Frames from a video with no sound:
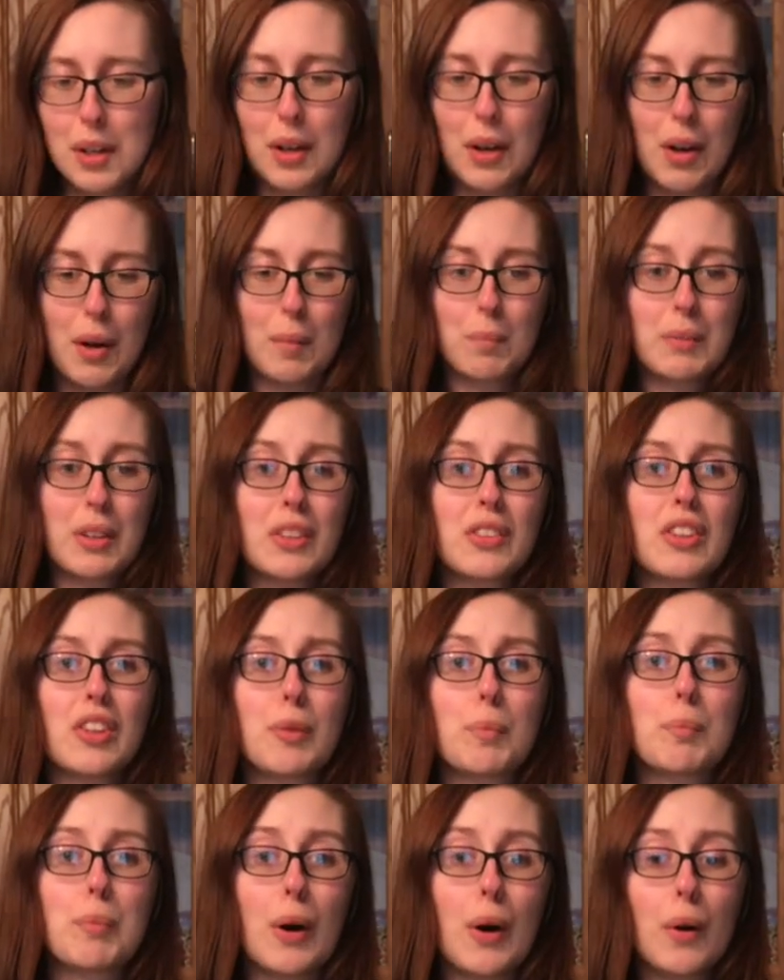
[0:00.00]
Um, this
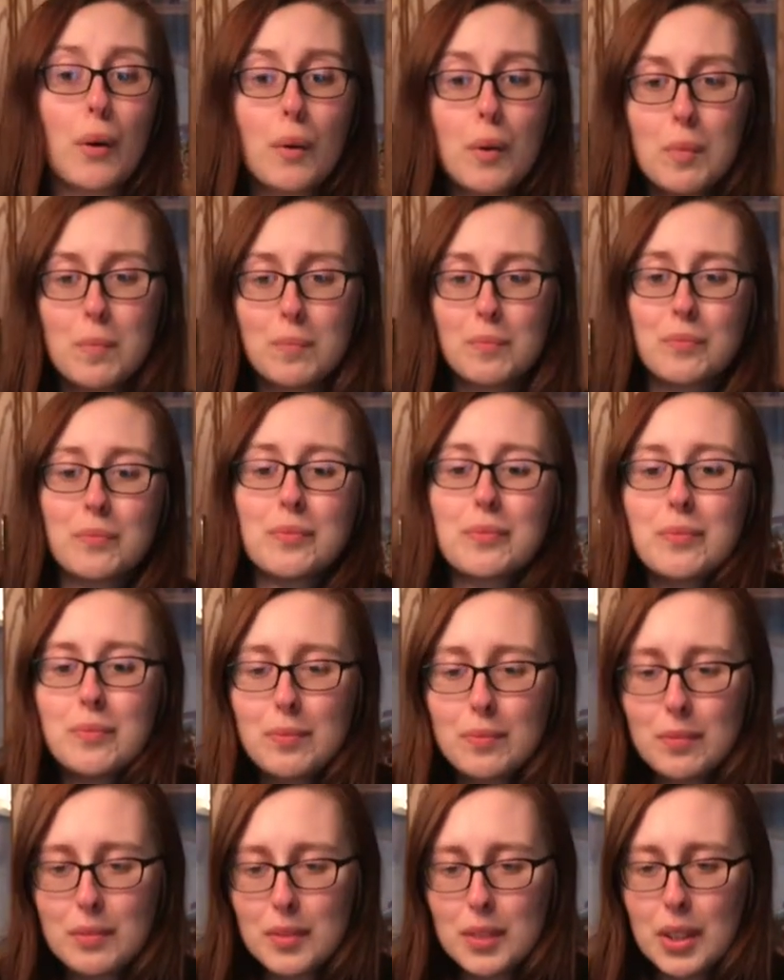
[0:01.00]
is Beau,
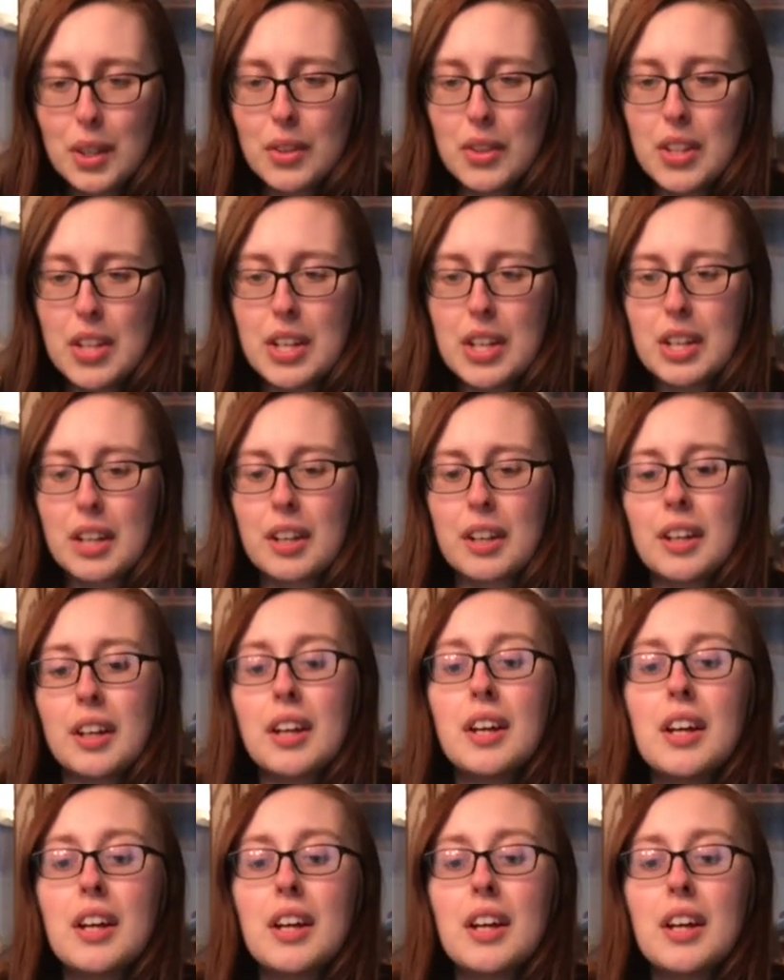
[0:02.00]
the